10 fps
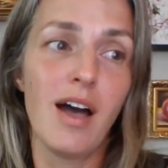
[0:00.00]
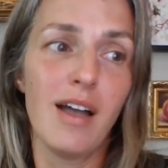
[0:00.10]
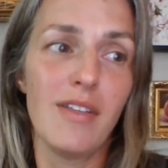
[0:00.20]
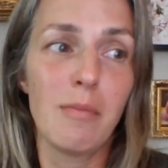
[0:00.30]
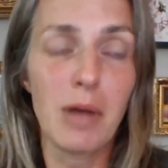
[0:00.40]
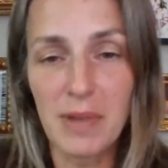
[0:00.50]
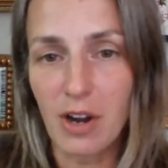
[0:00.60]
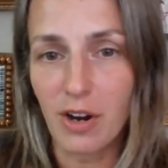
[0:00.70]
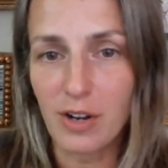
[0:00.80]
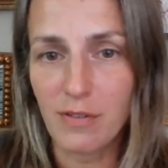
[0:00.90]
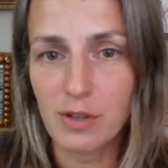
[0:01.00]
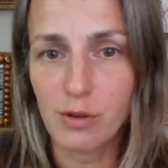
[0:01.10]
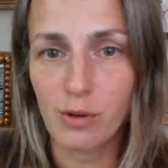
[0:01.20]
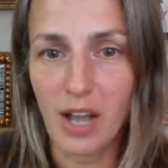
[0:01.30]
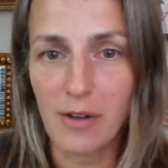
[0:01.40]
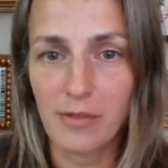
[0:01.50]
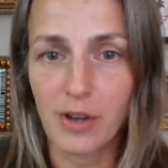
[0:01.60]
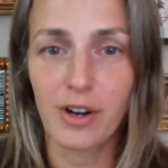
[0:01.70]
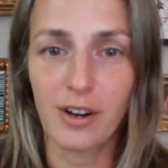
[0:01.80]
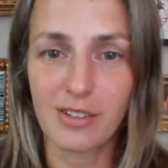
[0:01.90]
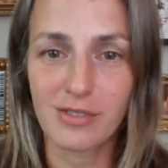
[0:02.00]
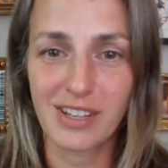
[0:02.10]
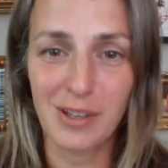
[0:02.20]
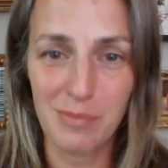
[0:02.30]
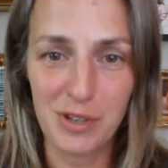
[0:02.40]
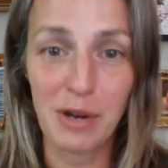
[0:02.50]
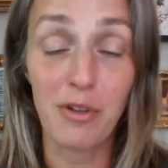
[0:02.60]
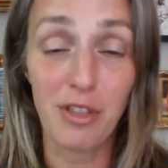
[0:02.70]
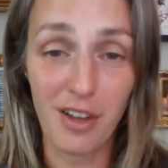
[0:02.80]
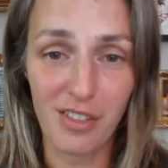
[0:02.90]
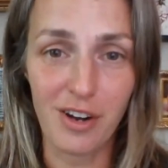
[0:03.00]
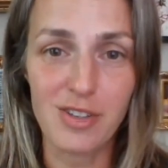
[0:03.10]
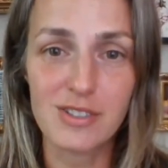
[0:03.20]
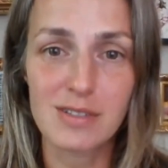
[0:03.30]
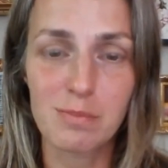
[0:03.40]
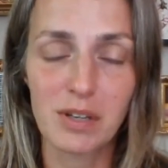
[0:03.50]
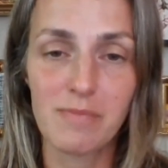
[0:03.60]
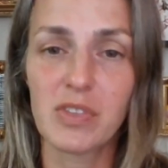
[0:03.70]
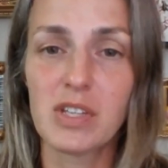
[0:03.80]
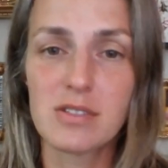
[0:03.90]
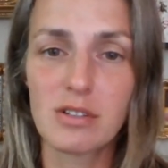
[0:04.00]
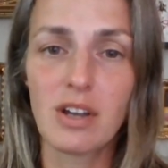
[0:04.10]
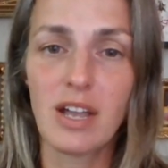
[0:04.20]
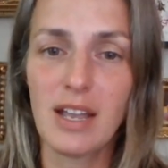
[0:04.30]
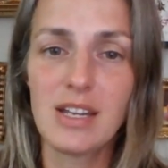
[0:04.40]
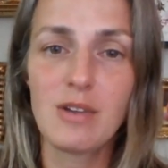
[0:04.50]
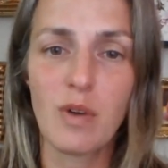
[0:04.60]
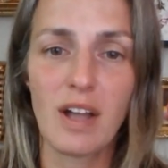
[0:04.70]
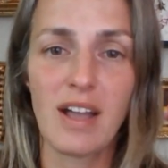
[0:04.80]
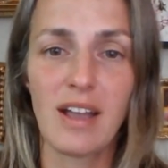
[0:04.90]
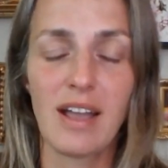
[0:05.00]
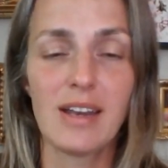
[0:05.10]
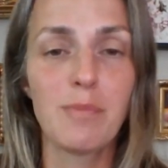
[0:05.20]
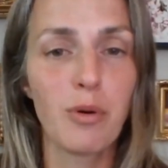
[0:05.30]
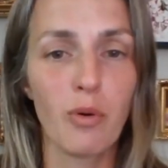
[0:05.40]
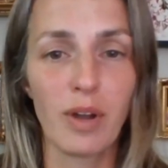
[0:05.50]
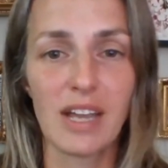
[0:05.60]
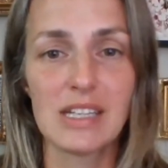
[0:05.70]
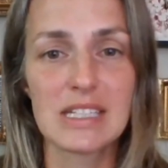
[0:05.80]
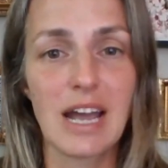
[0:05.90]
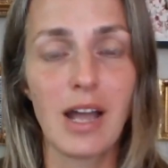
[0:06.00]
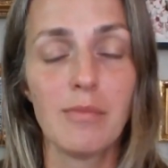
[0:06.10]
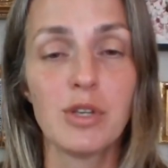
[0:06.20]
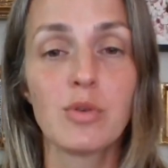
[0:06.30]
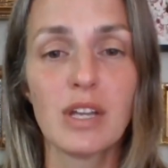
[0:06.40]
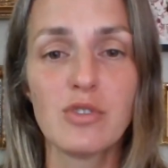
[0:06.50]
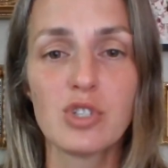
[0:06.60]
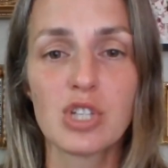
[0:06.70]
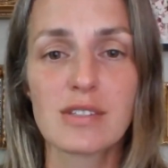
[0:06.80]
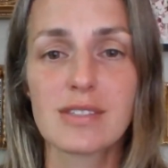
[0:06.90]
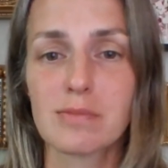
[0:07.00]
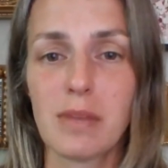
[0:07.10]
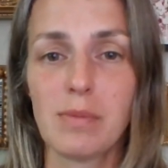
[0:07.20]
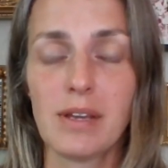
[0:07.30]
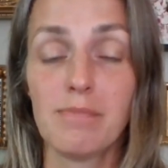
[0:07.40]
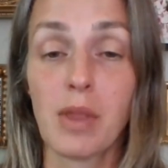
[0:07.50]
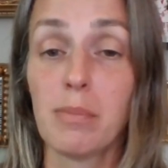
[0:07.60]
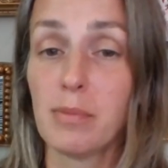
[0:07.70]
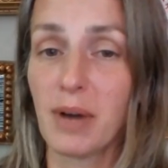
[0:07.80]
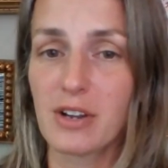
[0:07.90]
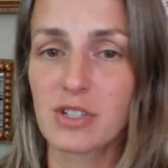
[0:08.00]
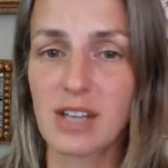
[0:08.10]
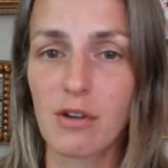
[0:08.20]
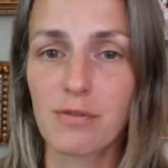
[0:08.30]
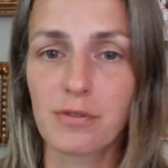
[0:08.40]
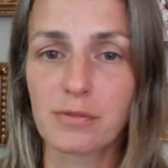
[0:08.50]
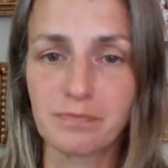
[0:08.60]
That might be hard if you are commuting with others, but is there any way, any point, any time you can just maybe be by yourself